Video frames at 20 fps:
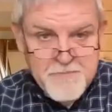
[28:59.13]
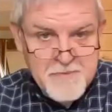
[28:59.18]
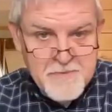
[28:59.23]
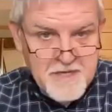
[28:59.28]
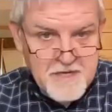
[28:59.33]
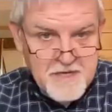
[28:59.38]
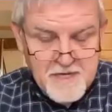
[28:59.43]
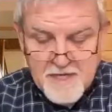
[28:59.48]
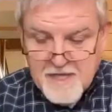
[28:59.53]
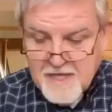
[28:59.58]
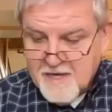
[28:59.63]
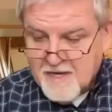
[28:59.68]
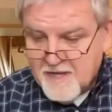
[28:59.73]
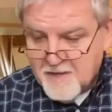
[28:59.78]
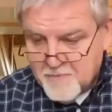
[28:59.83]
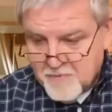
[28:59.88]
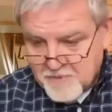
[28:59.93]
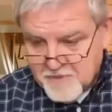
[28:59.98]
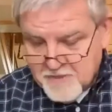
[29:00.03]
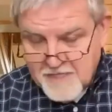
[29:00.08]
And again, I
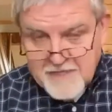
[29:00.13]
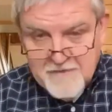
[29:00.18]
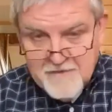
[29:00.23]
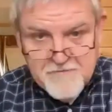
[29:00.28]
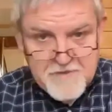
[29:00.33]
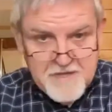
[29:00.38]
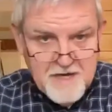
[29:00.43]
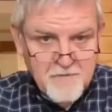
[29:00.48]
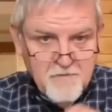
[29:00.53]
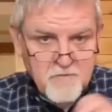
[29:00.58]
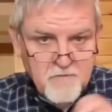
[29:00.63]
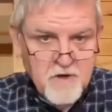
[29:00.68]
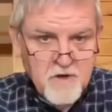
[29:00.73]
believe that what